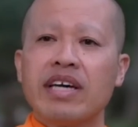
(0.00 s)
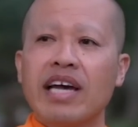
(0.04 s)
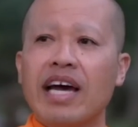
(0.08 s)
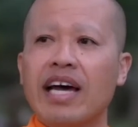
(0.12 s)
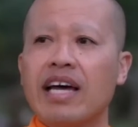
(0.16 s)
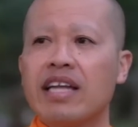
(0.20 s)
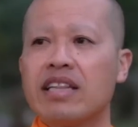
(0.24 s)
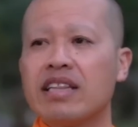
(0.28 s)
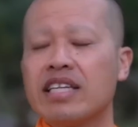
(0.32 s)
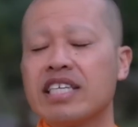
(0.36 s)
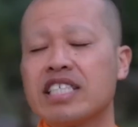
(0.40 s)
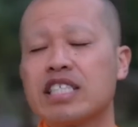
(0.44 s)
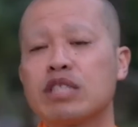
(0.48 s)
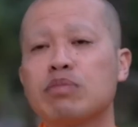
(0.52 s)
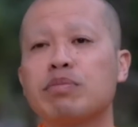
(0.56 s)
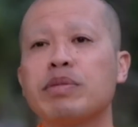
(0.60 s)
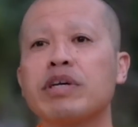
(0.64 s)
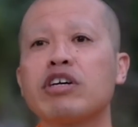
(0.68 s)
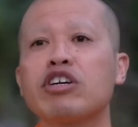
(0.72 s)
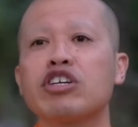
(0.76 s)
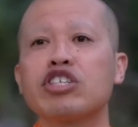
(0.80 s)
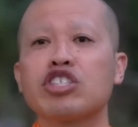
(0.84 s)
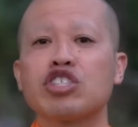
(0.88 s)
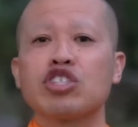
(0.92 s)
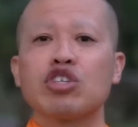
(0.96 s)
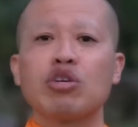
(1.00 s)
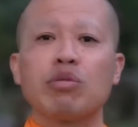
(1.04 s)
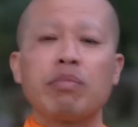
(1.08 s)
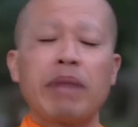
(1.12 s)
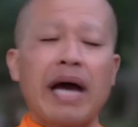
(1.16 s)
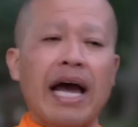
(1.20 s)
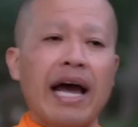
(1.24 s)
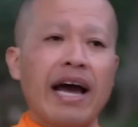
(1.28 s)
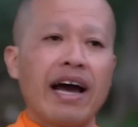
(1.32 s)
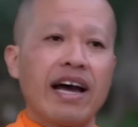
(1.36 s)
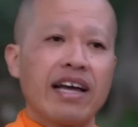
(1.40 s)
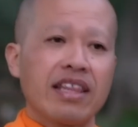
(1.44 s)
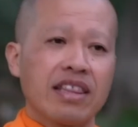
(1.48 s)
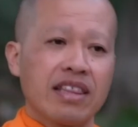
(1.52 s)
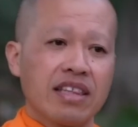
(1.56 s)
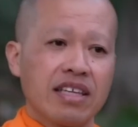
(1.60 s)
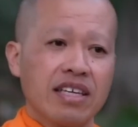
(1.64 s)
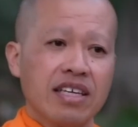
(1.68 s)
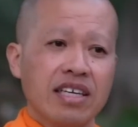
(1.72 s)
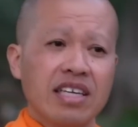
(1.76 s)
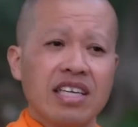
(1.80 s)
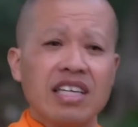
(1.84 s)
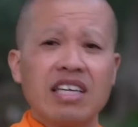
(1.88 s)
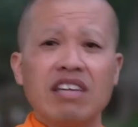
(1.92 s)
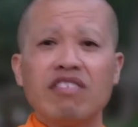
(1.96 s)
And the spiritual path
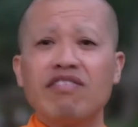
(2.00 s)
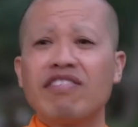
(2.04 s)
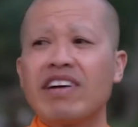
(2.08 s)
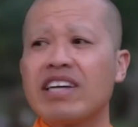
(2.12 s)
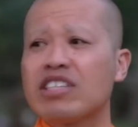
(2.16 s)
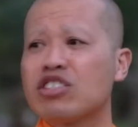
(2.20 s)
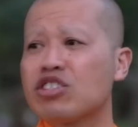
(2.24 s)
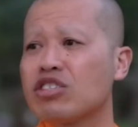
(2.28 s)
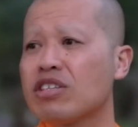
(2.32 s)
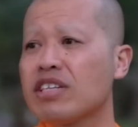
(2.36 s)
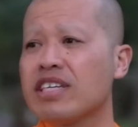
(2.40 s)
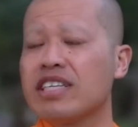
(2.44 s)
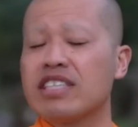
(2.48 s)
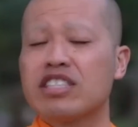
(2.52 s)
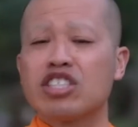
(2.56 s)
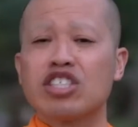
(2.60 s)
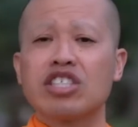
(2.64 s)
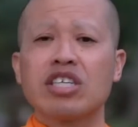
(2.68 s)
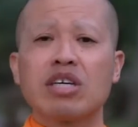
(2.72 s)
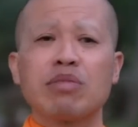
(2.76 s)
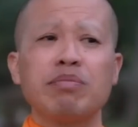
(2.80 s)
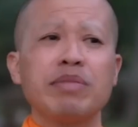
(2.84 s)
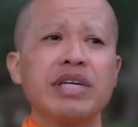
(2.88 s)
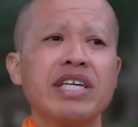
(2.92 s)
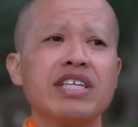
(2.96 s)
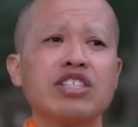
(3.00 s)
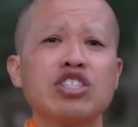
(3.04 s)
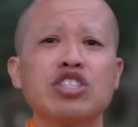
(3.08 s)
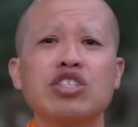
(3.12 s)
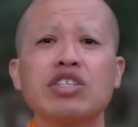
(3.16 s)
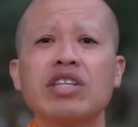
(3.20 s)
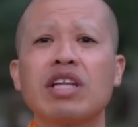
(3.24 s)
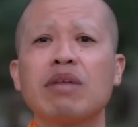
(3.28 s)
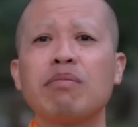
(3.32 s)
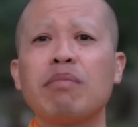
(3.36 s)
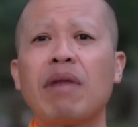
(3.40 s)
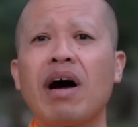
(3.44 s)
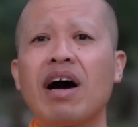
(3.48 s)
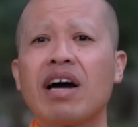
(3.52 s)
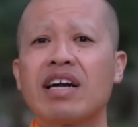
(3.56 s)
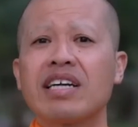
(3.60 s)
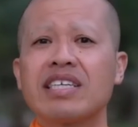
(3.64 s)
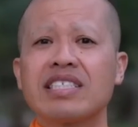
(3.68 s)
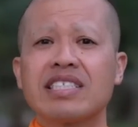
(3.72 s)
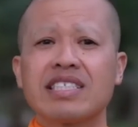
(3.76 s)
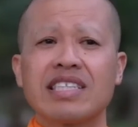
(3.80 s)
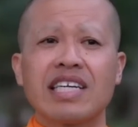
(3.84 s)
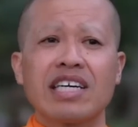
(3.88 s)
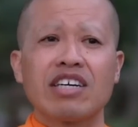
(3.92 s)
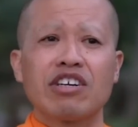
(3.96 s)
eventually took me into the
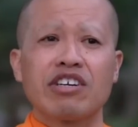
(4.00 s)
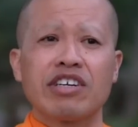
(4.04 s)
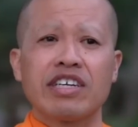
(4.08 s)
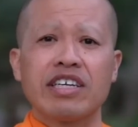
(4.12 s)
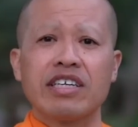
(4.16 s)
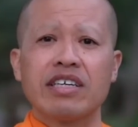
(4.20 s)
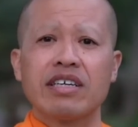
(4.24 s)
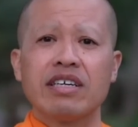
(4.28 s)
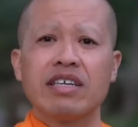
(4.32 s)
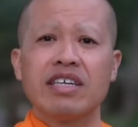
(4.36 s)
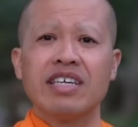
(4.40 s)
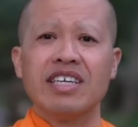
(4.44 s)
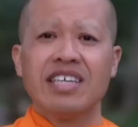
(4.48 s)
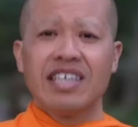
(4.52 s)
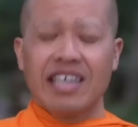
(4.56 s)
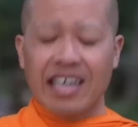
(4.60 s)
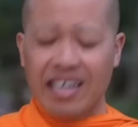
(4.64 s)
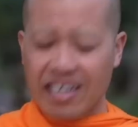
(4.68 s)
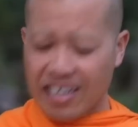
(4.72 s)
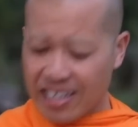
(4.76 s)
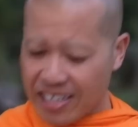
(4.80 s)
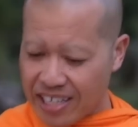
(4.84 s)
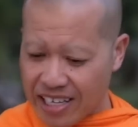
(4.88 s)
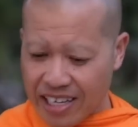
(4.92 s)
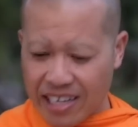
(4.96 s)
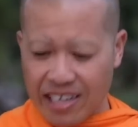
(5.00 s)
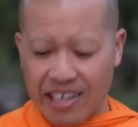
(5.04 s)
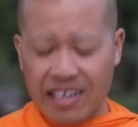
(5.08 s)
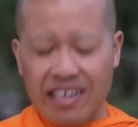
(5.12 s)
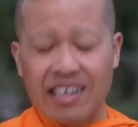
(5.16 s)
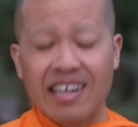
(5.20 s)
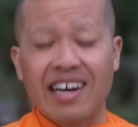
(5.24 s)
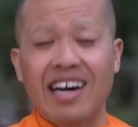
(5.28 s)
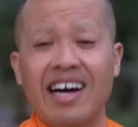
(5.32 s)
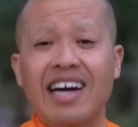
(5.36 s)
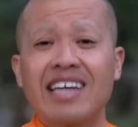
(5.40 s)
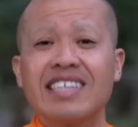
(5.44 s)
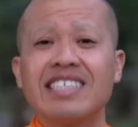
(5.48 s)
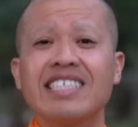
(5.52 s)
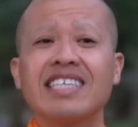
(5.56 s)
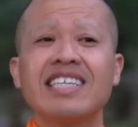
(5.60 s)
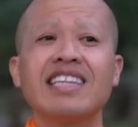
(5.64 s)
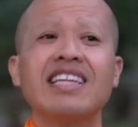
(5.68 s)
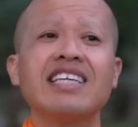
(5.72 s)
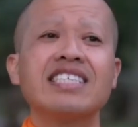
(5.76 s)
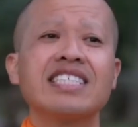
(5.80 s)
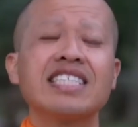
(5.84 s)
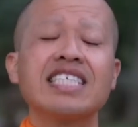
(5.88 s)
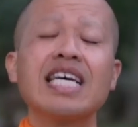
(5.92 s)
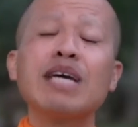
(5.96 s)
monastery and again, I
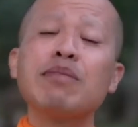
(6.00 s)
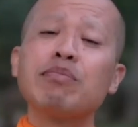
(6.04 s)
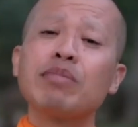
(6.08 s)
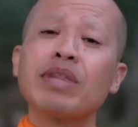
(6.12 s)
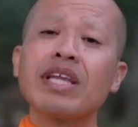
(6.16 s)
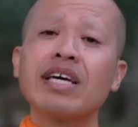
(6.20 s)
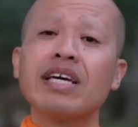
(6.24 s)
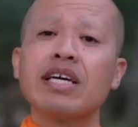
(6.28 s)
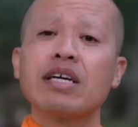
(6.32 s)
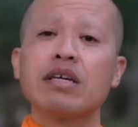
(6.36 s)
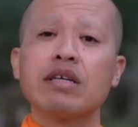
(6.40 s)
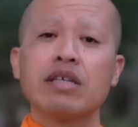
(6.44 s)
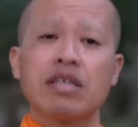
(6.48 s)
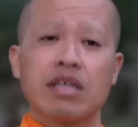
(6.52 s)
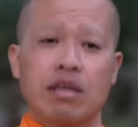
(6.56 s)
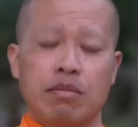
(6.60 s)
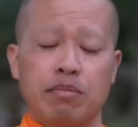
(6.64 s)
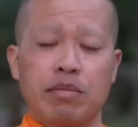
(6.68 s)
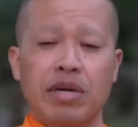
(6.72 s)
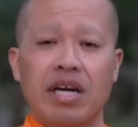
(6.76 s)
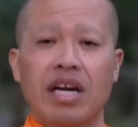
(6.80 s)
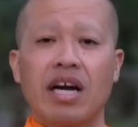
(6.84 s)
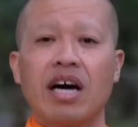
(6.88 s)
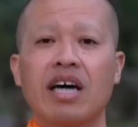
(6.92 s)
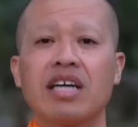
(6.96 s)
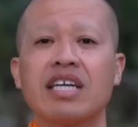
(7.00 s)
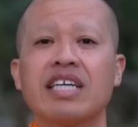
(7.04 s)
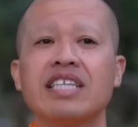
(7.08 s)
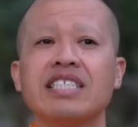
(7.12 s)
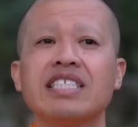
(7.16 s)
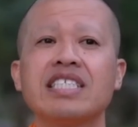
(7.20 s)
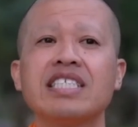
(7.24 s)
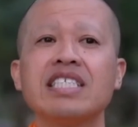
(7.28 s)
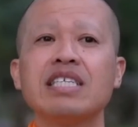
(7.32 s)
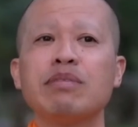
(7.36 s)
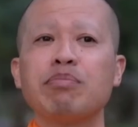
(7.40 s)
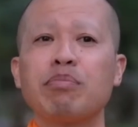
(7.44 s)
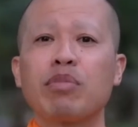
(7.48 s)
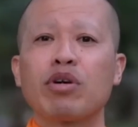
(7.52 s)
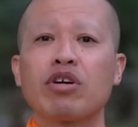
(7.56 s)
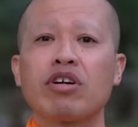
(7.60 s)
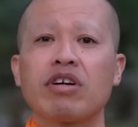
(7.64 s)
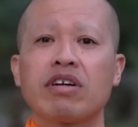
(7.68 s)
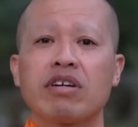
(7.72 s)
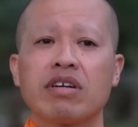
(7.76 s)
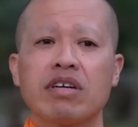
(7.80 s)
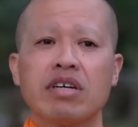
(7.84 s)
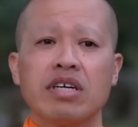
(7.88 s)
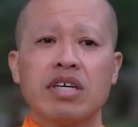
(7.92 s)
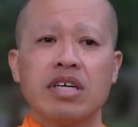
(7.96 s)
did the same thing, but on a
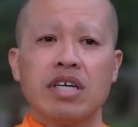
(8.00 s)
deeper,